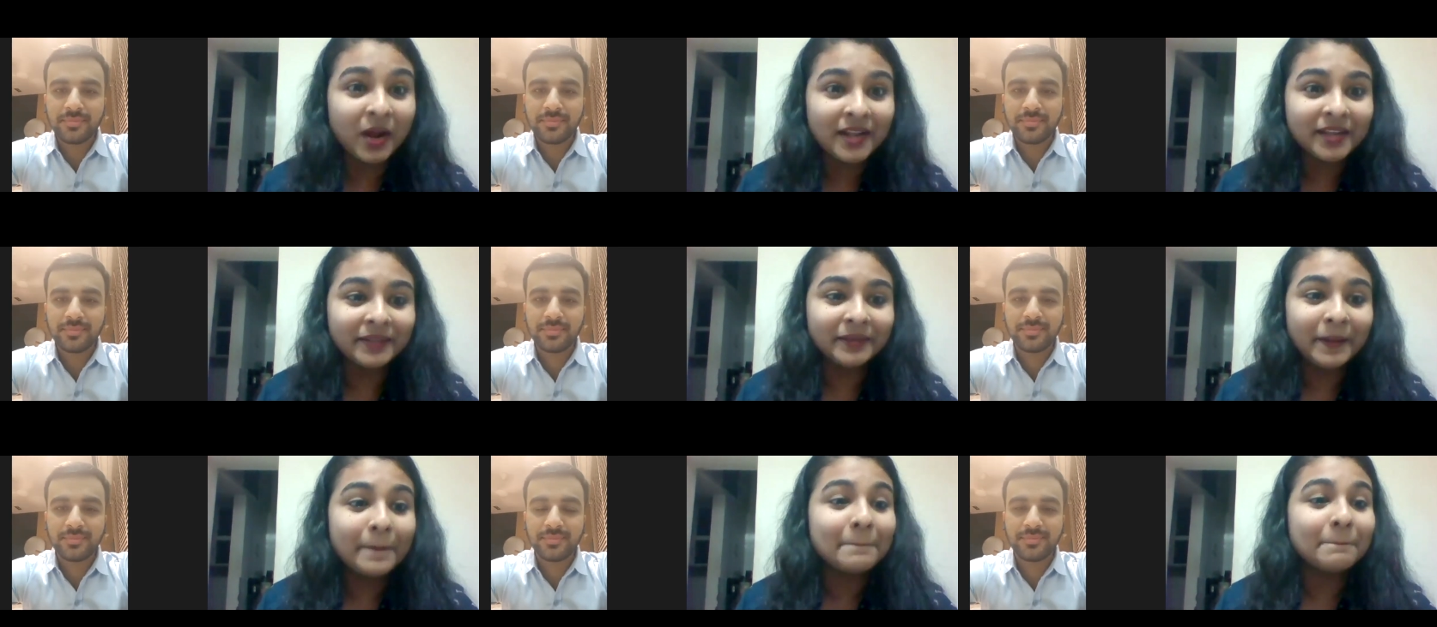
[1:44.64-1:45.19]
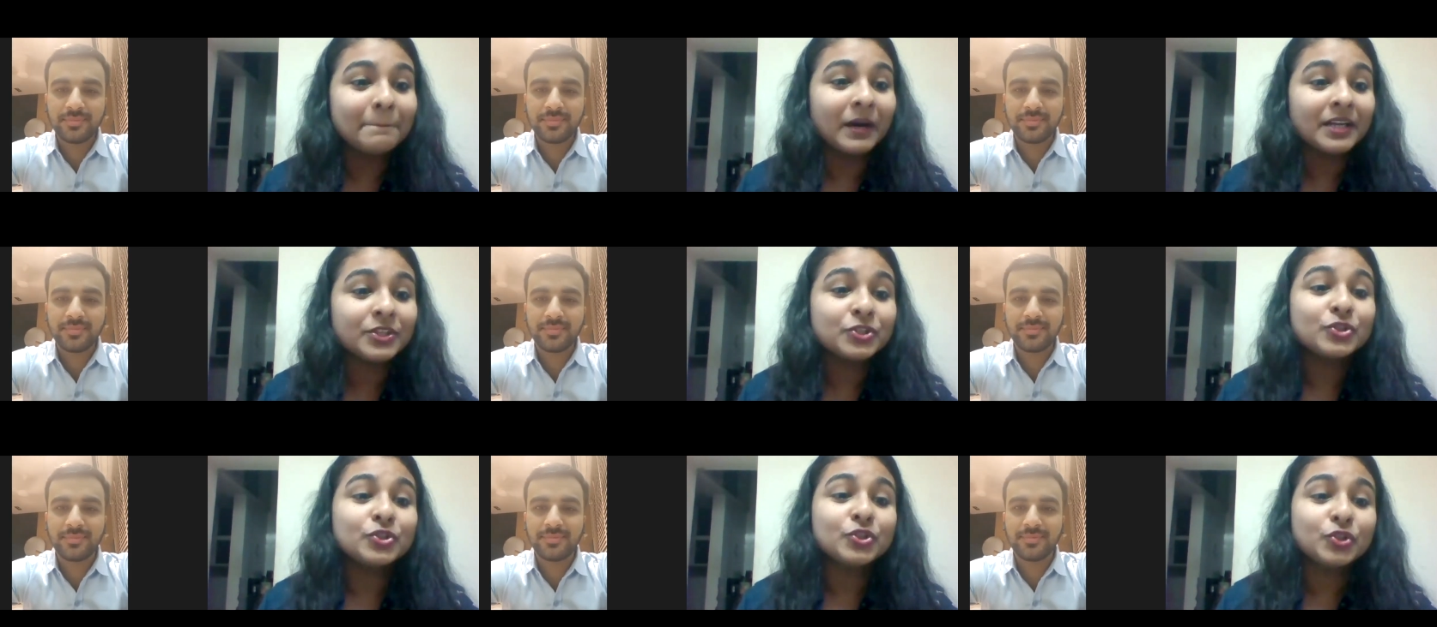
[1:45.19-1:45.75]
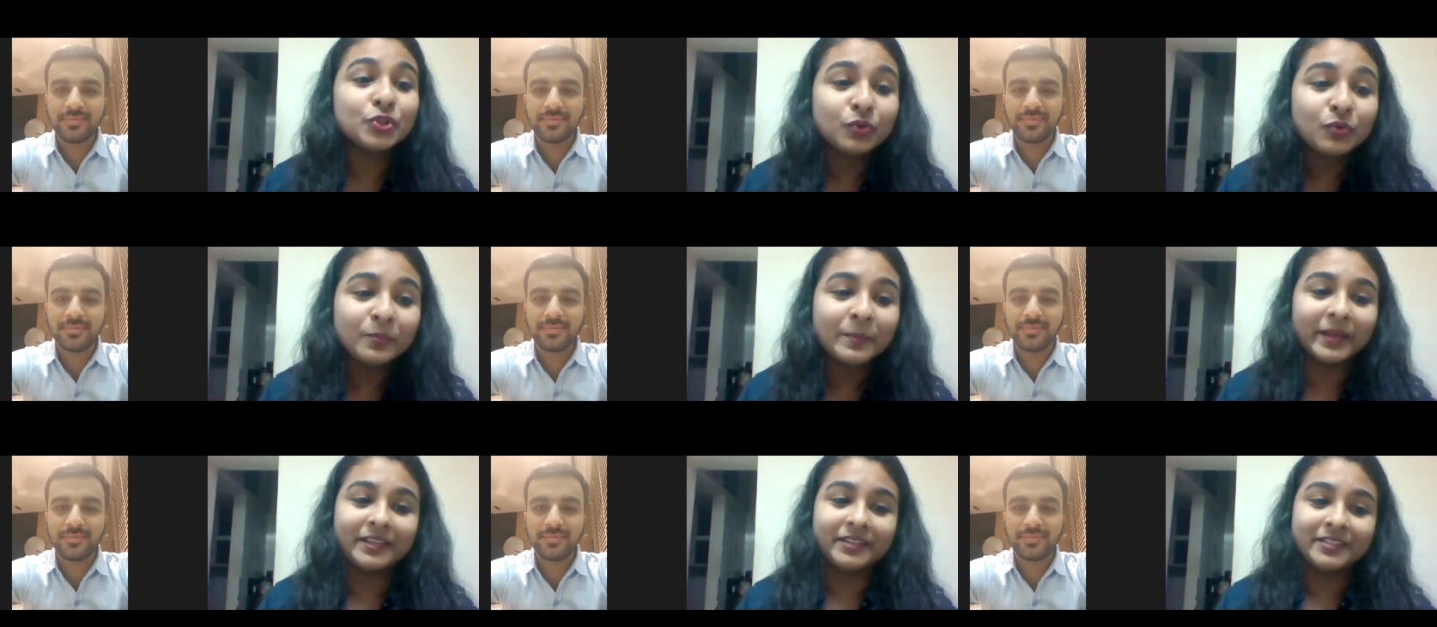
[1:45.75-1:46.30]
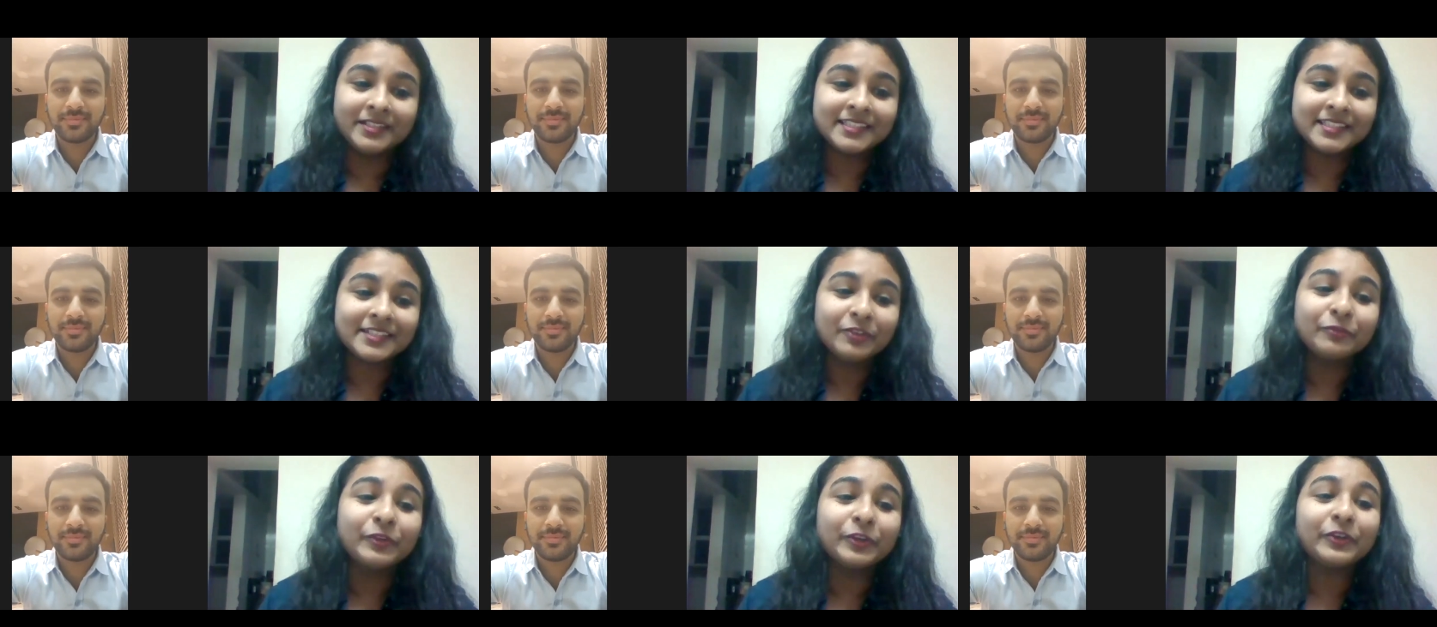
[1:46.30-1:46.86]
Speaker 1: one, but two medals
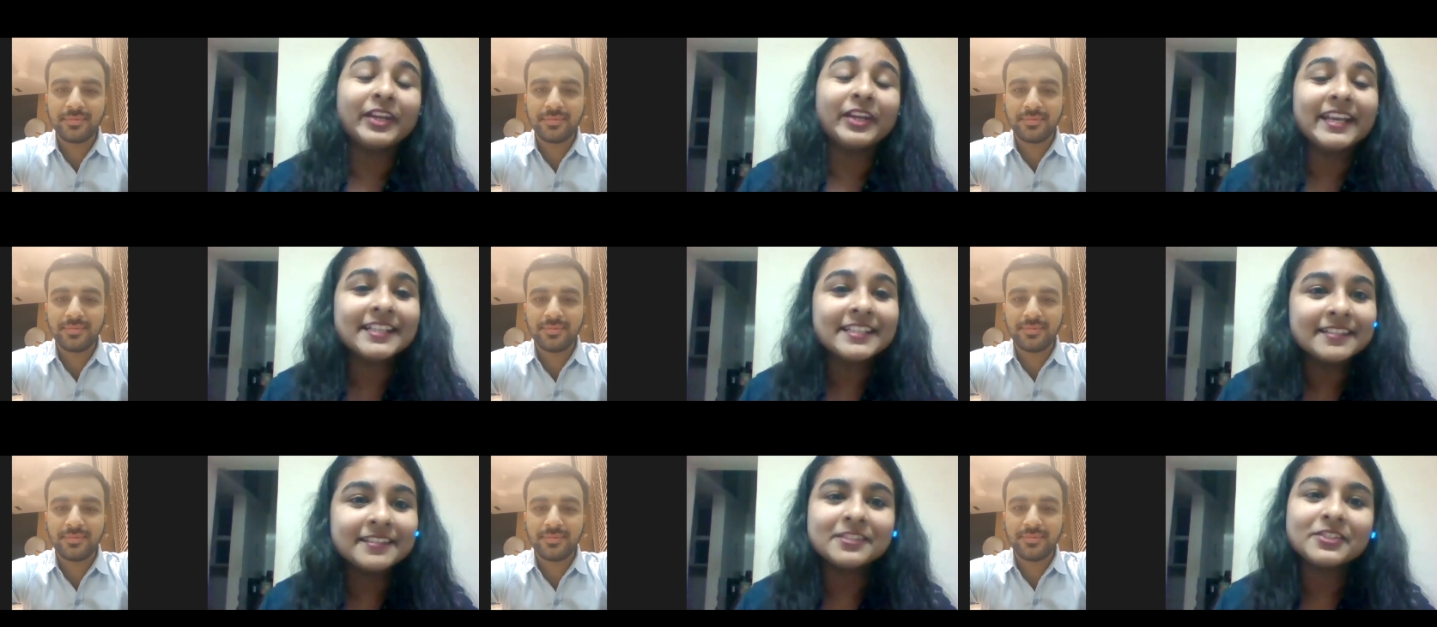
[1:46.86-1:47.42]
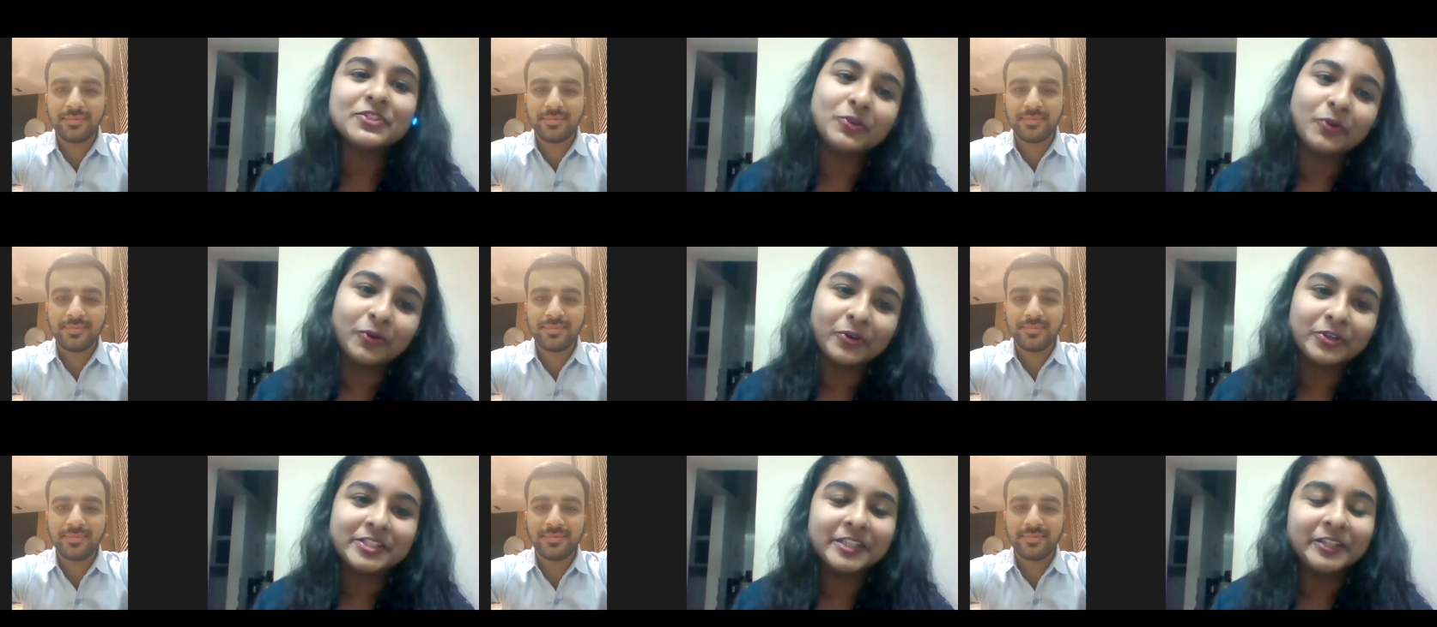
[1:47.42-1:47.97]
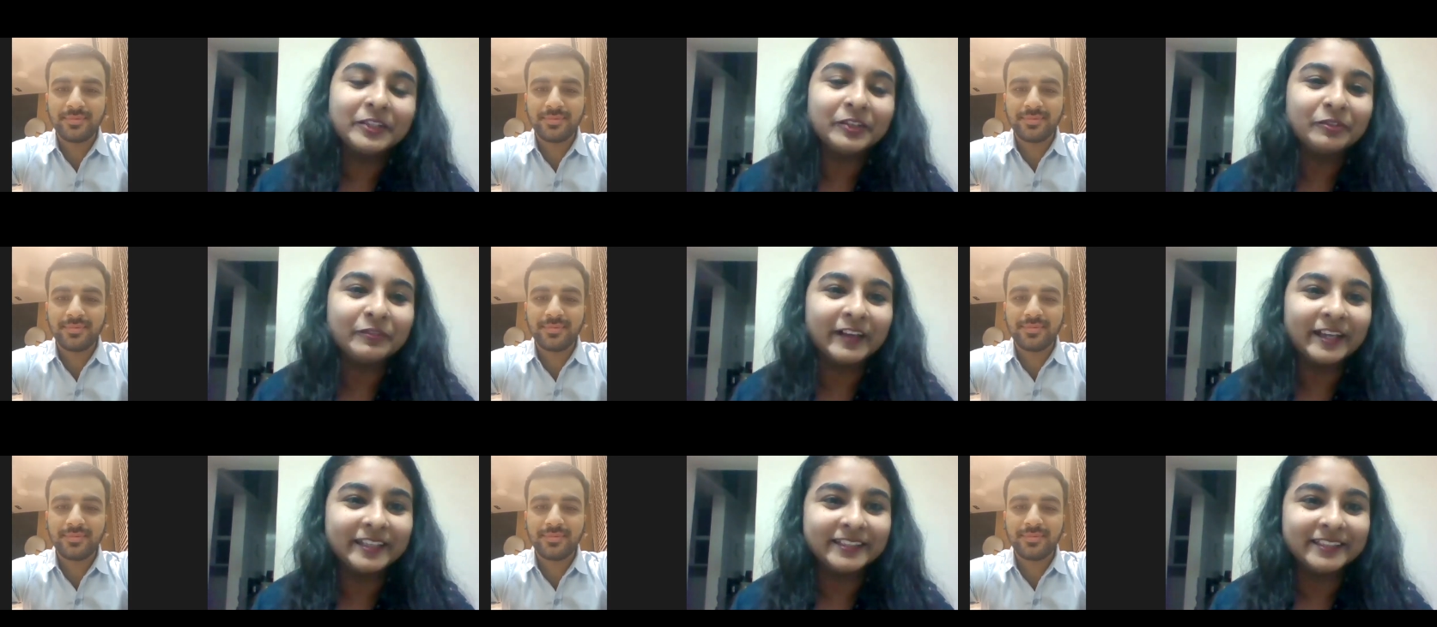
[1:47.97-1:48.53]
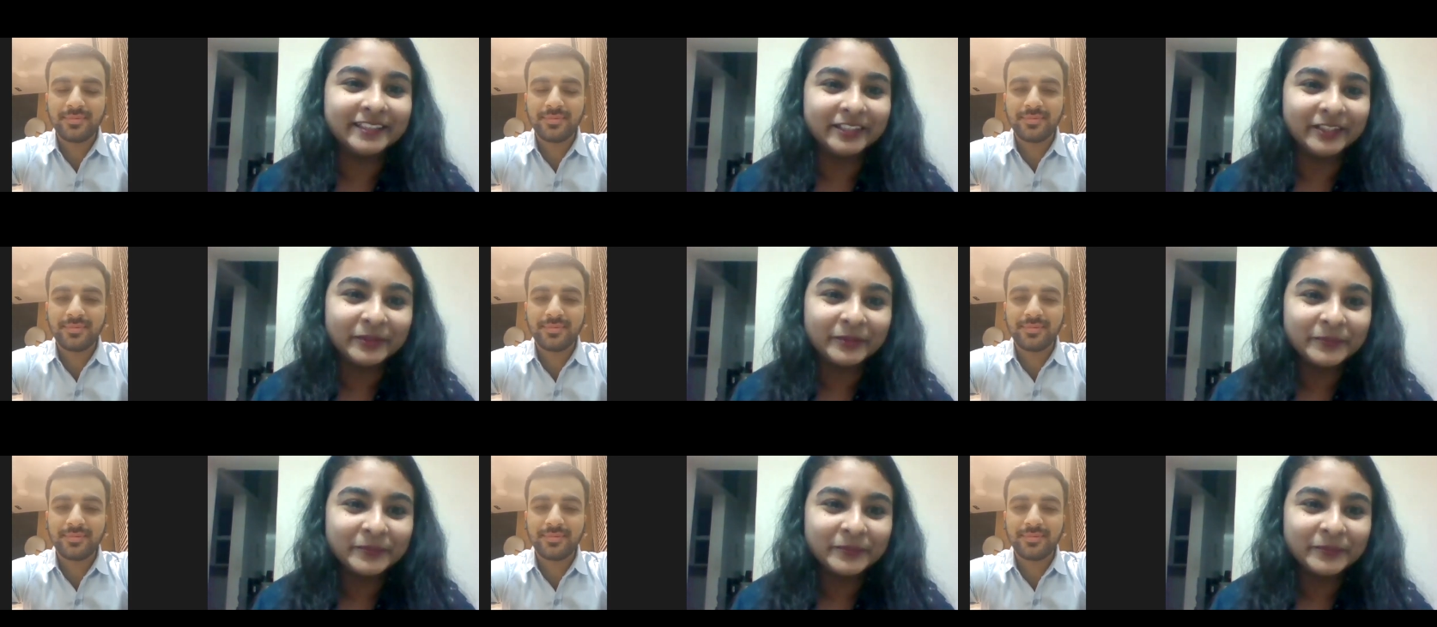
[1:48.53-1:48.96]
for your excellent scores in your final year?